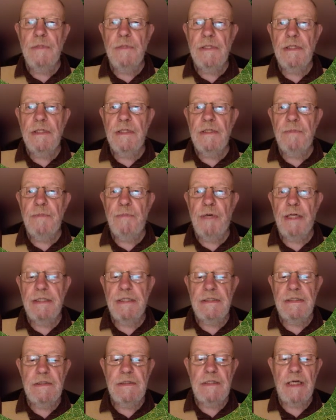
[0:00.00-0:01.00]
to this
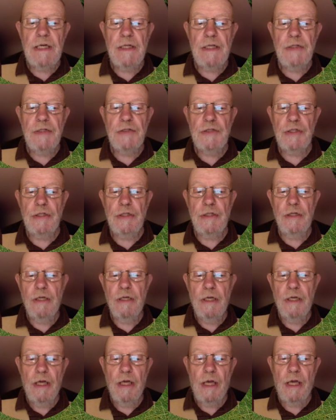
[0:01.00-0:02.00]
presentation
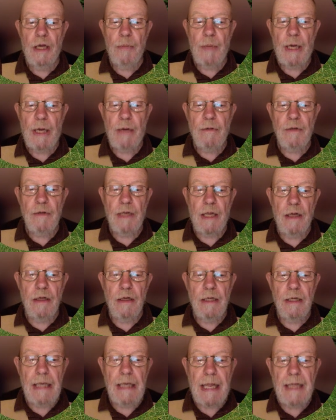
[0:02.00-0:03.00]
about
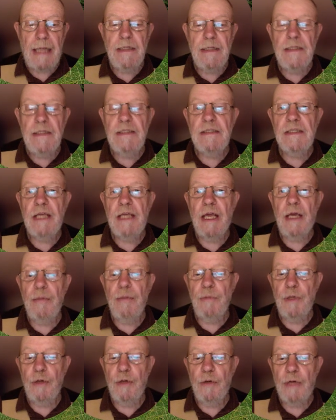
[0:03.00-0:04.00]
landscape
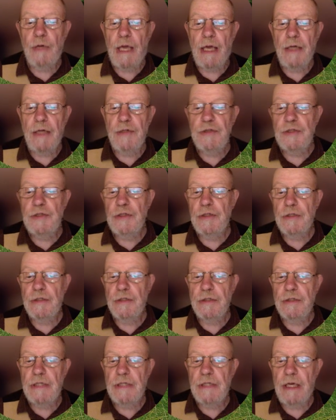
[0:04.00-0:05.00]

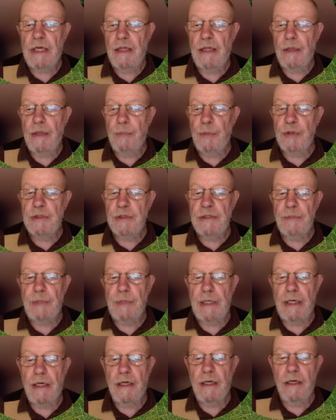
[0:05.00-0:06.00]
locations in the
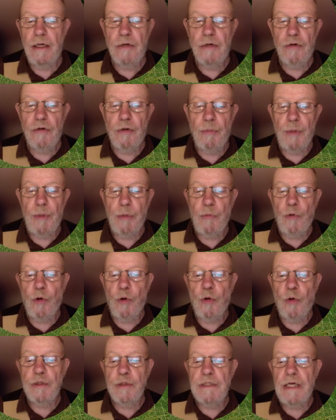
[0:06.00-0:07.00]
Buttermere, Crummock
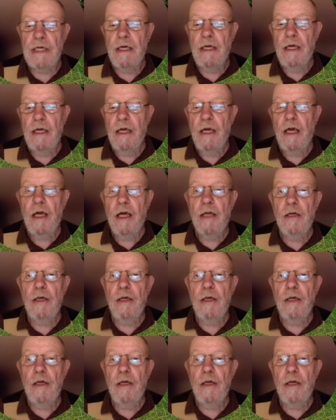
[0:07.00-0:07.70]
Water and